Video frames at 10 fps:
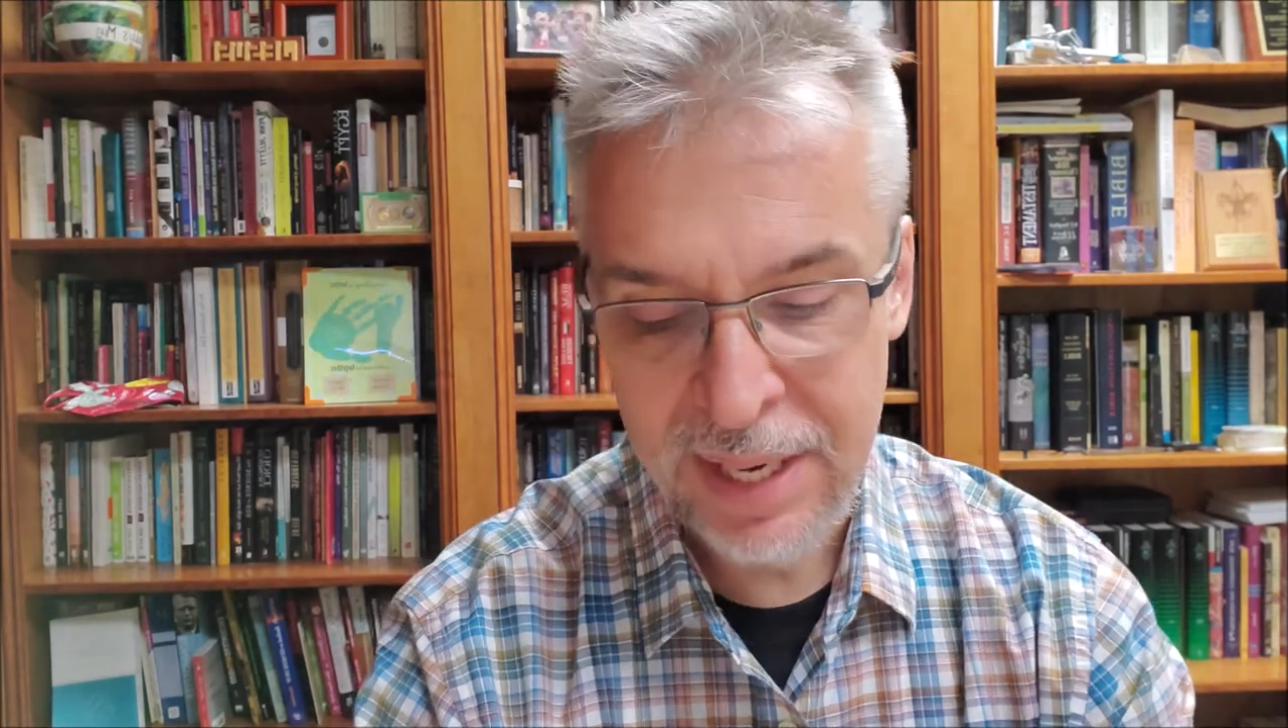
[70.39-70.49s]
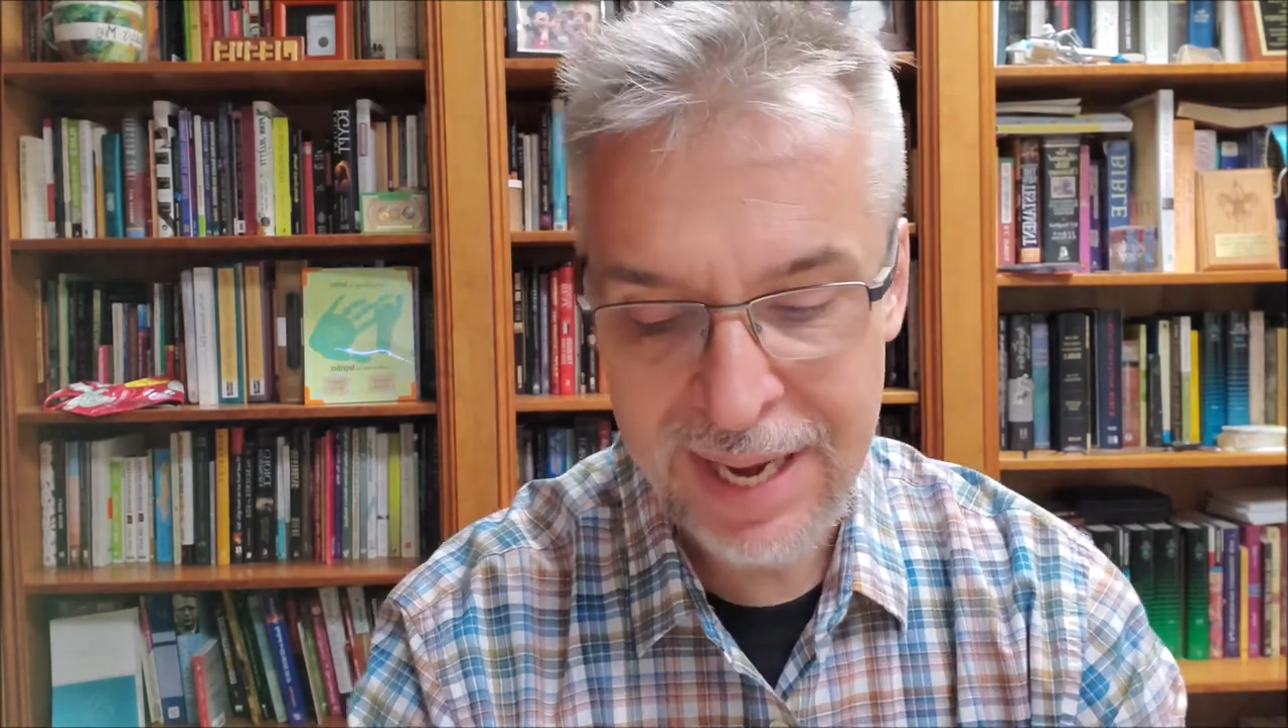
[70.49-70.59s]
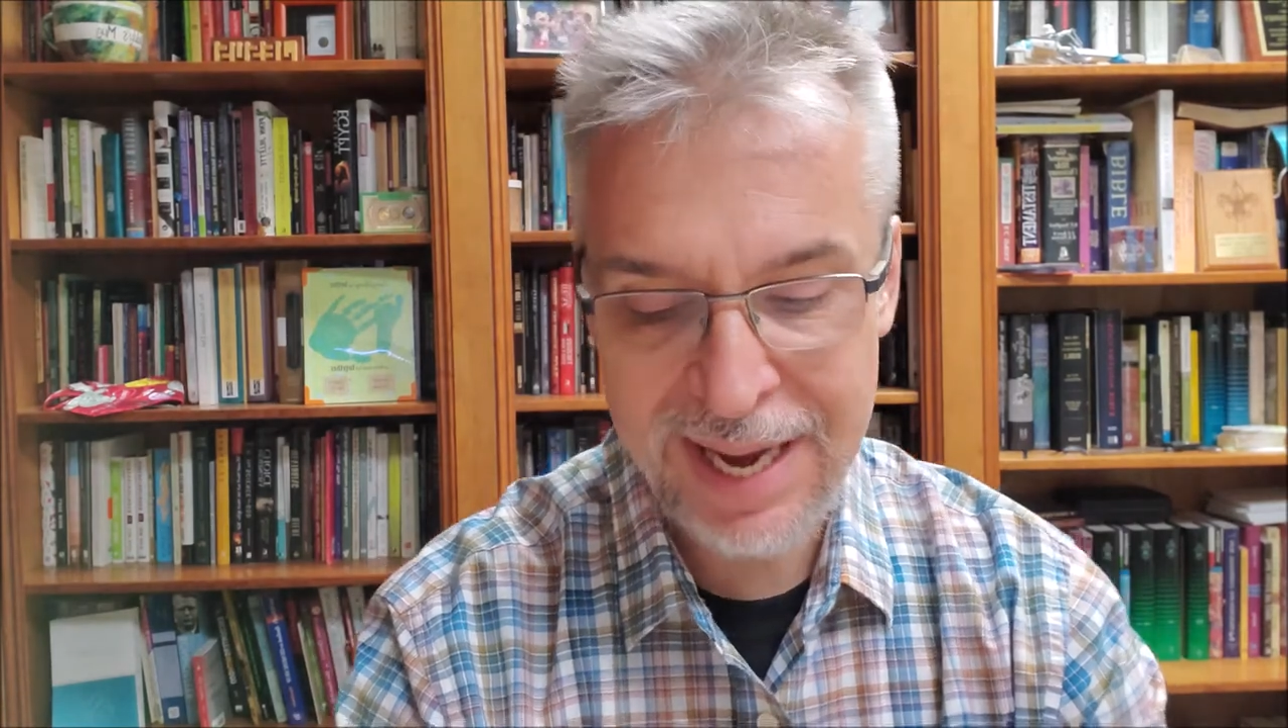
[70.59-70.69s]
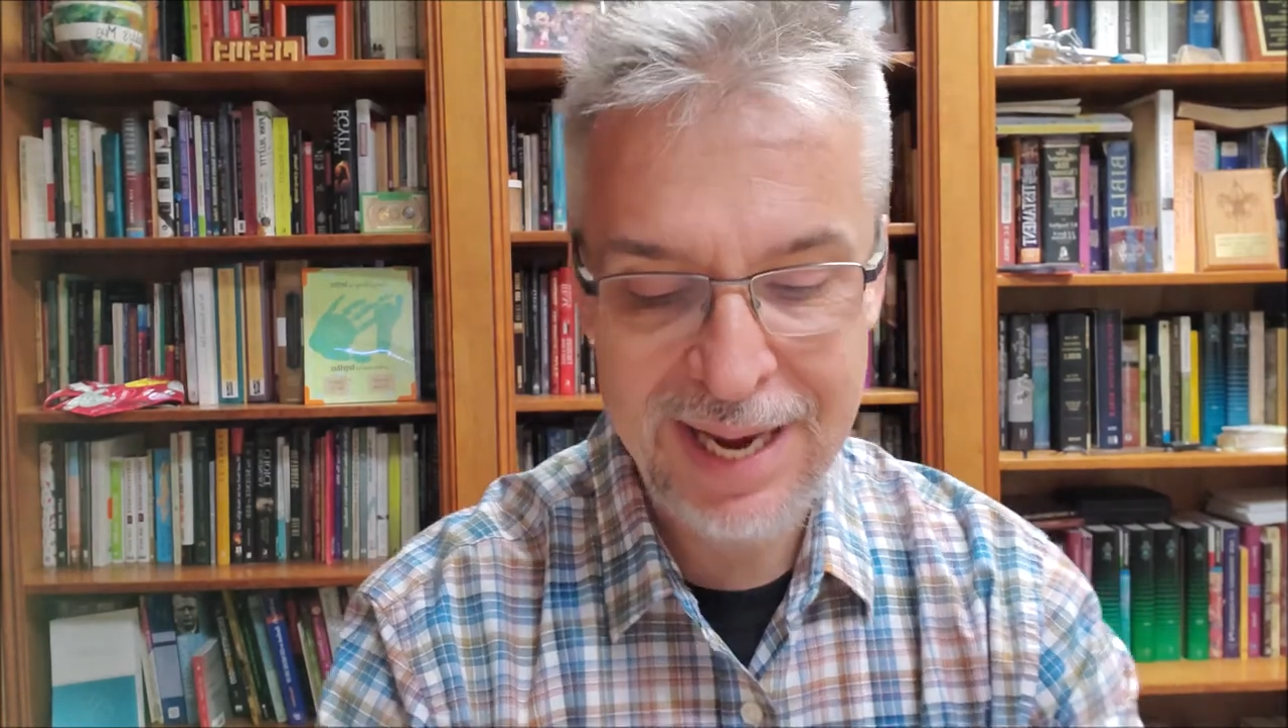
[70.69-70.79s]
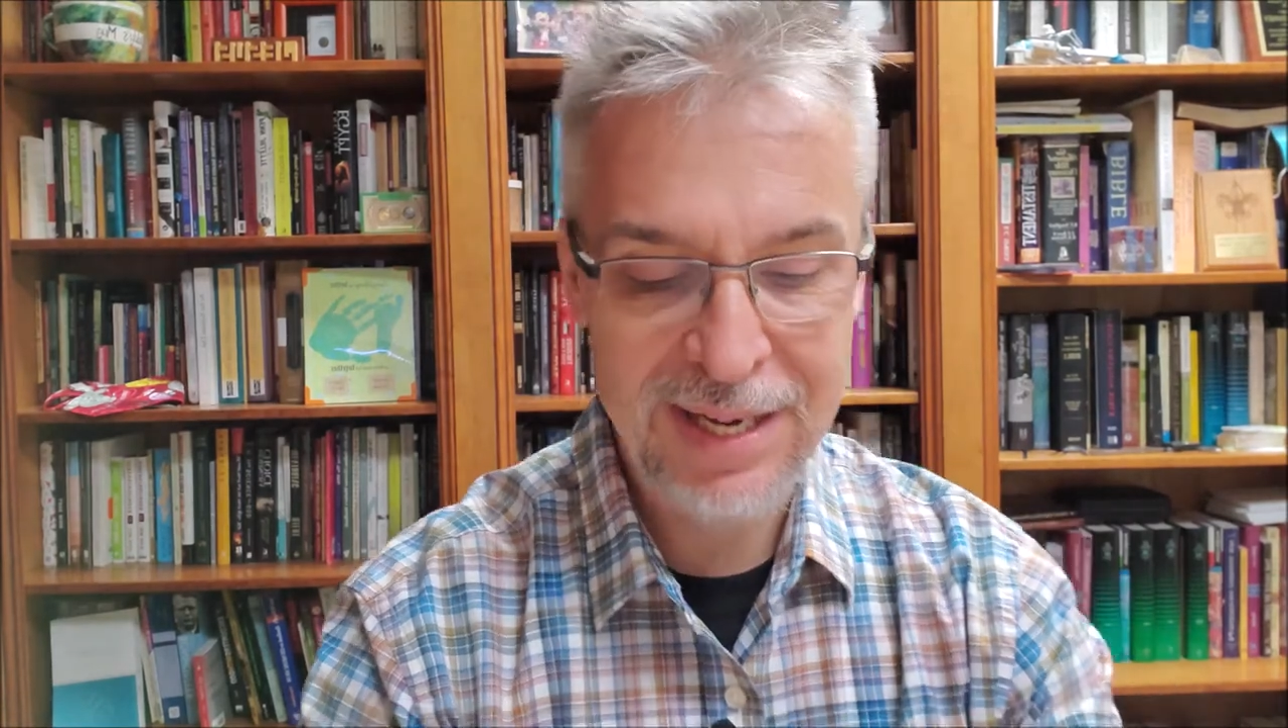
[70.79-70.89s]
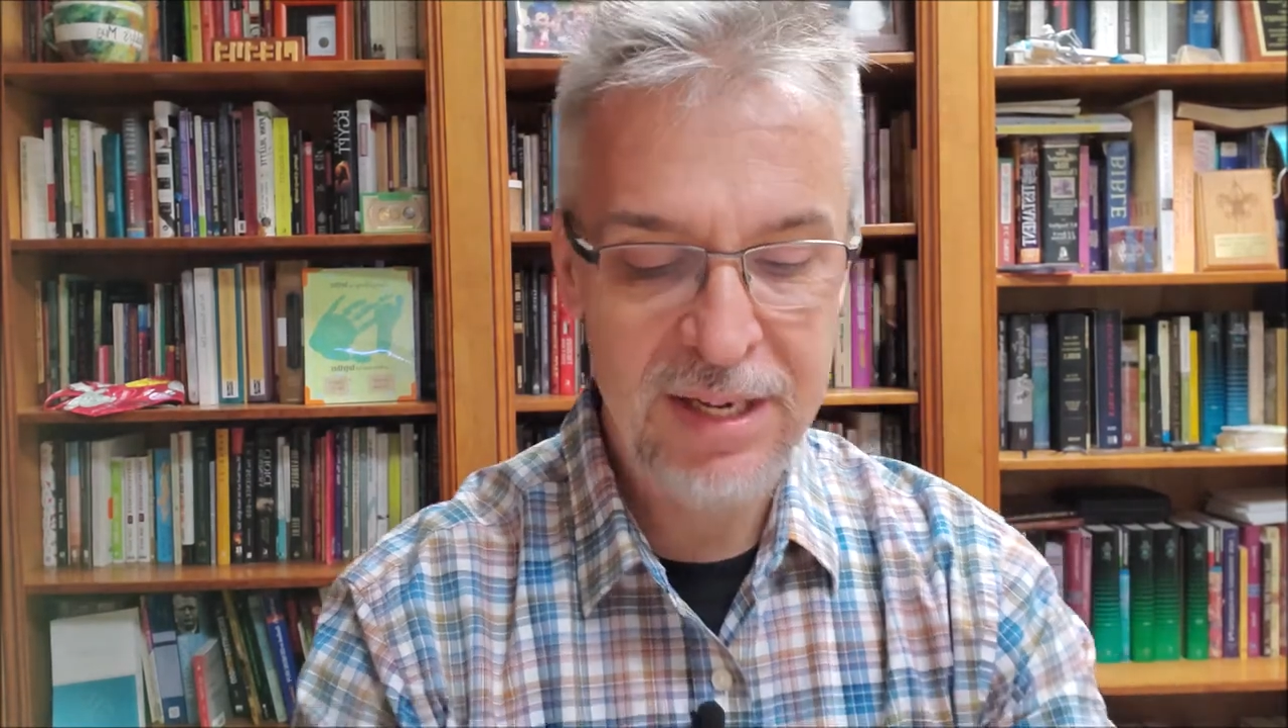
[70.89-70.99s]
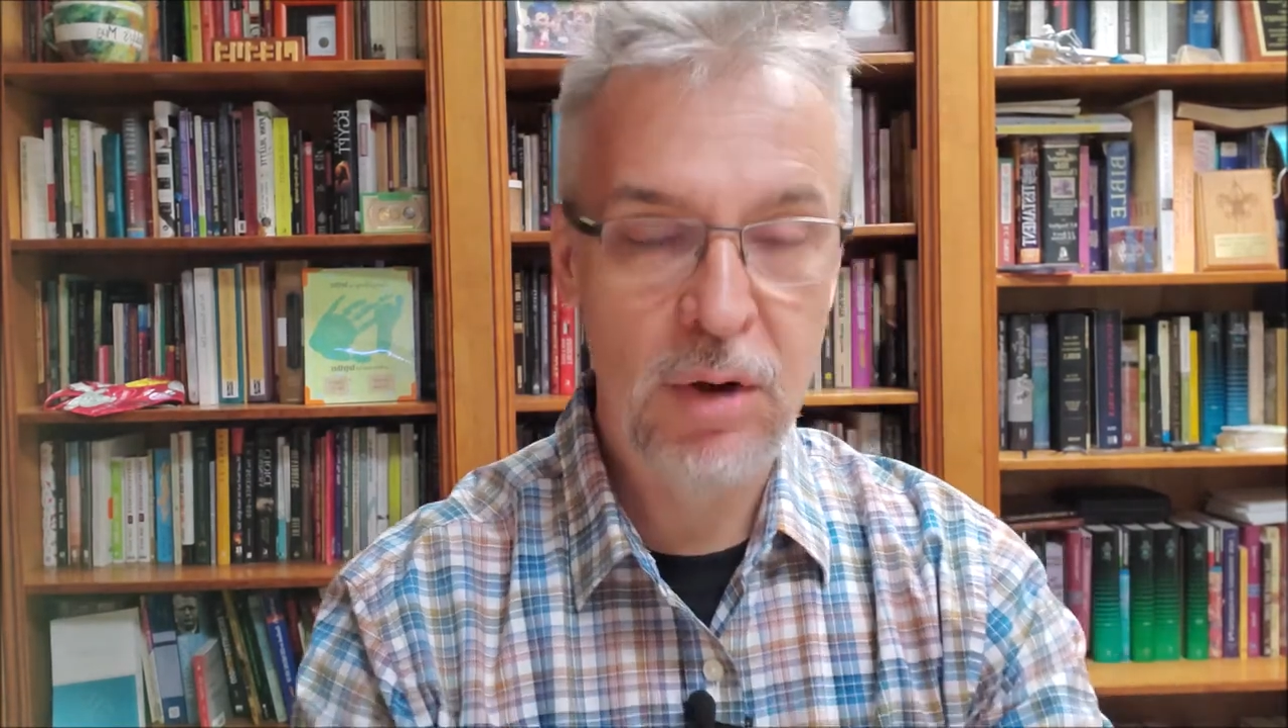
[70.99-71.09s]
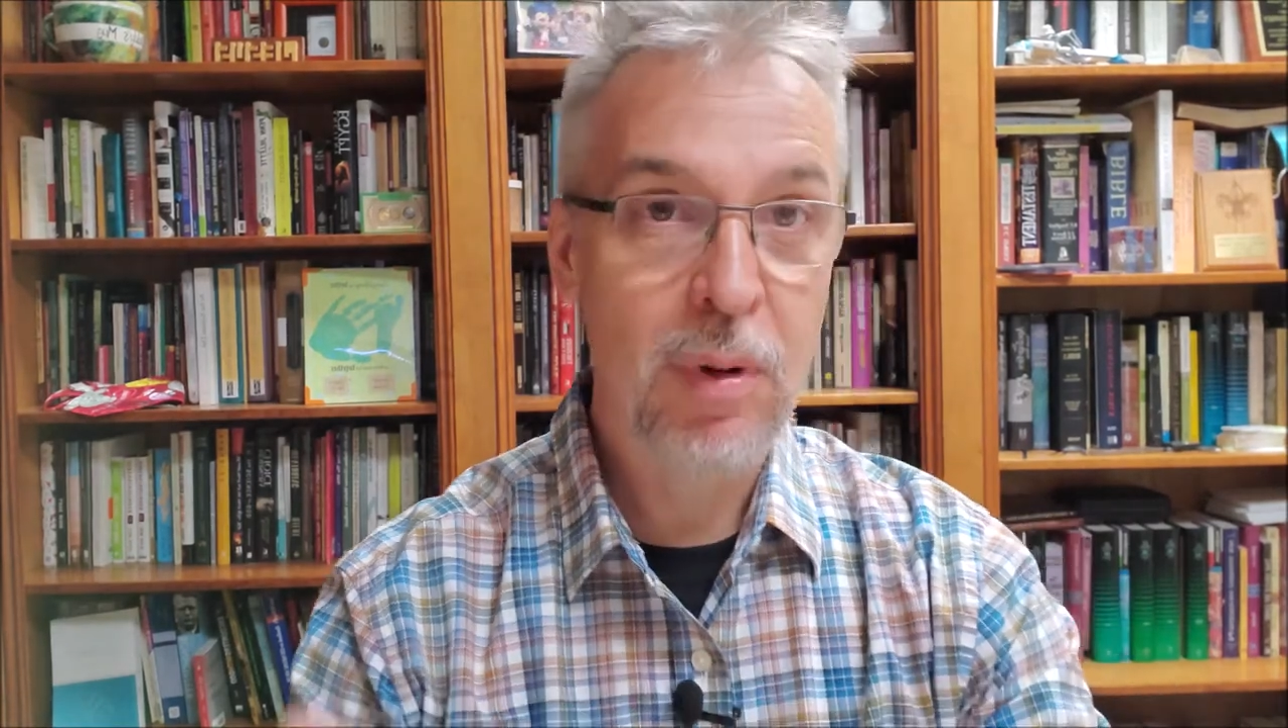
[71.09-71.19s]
And in